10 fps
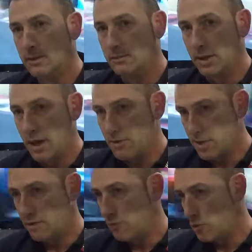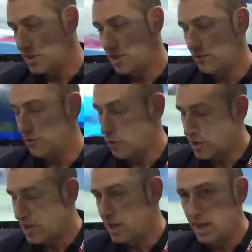But yeah, I was in the forces for
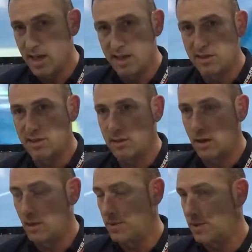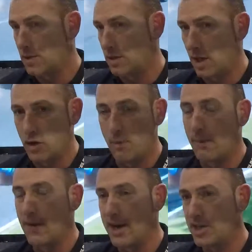14 years. I was in
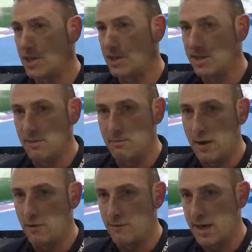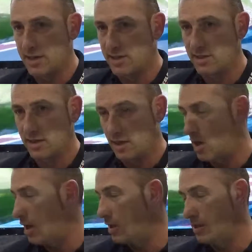operations in Belfast, in
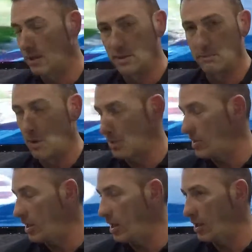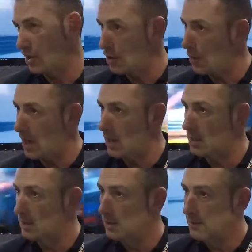Ireland, Bosnia, Kuwait,
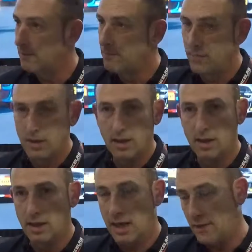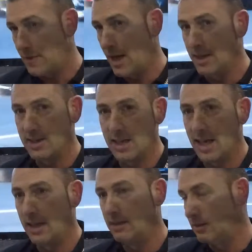uh,
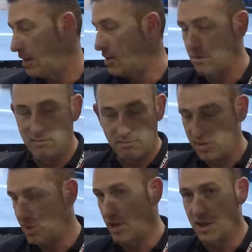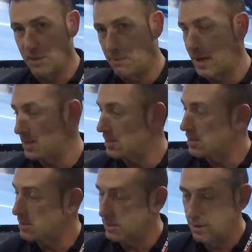Afghanistan, and certain other
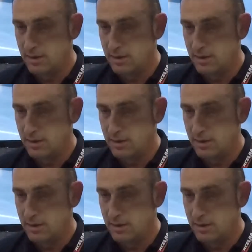places.